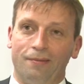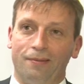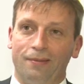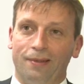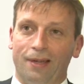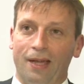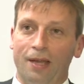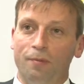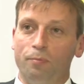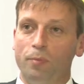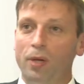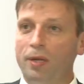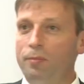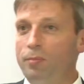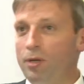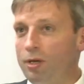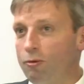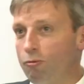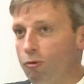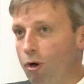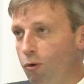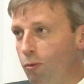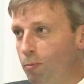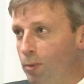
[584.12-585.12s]
and maybe
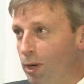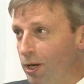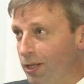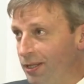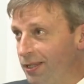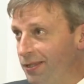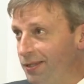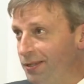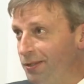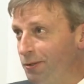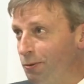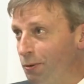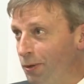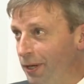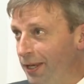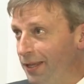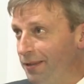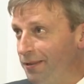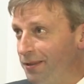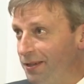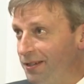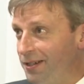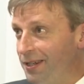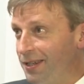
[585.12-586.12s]
robots
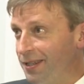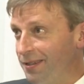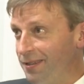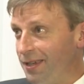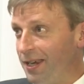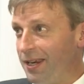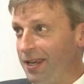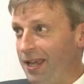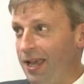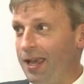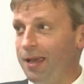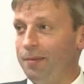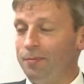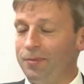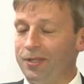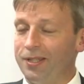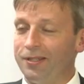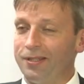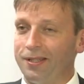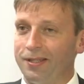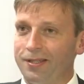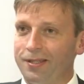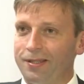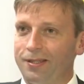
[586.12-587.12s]
doing the game.
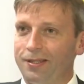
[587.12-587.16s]
This is